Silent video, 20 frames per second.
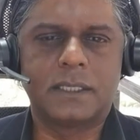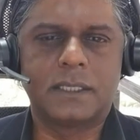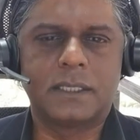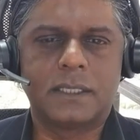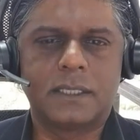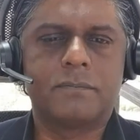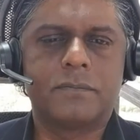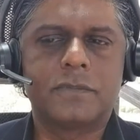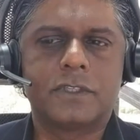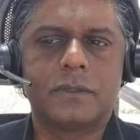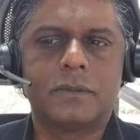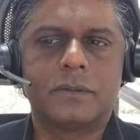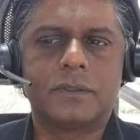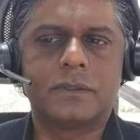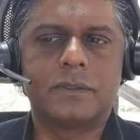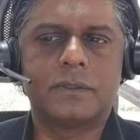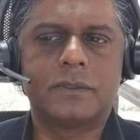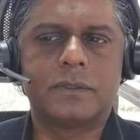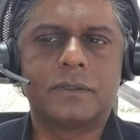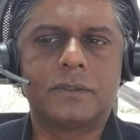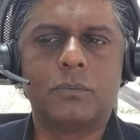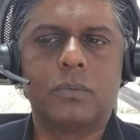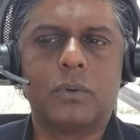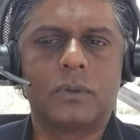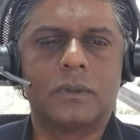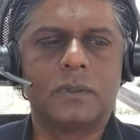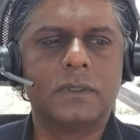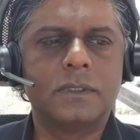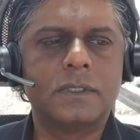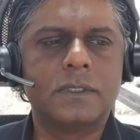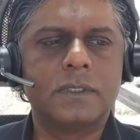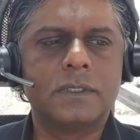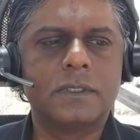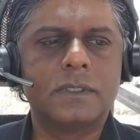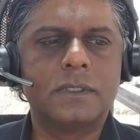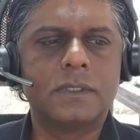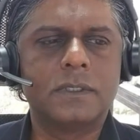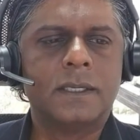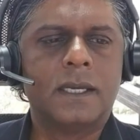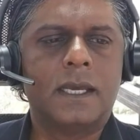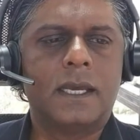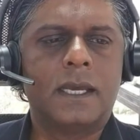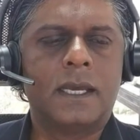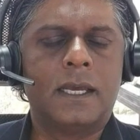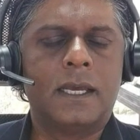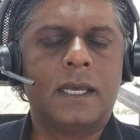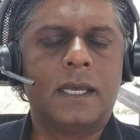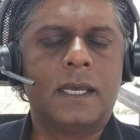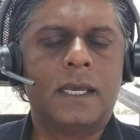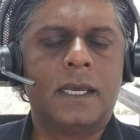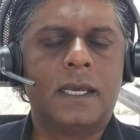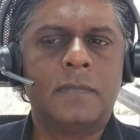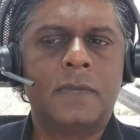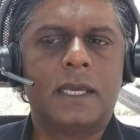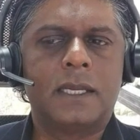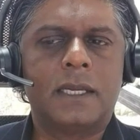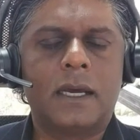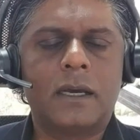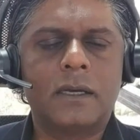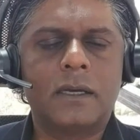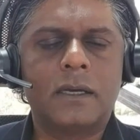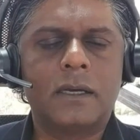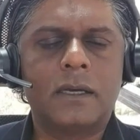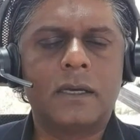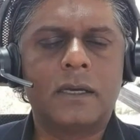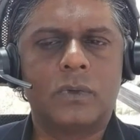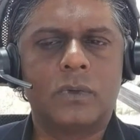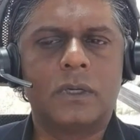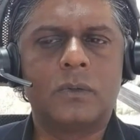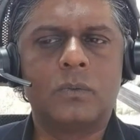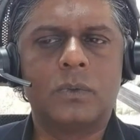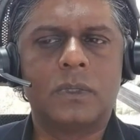Yeah? So that's important. And how does it work?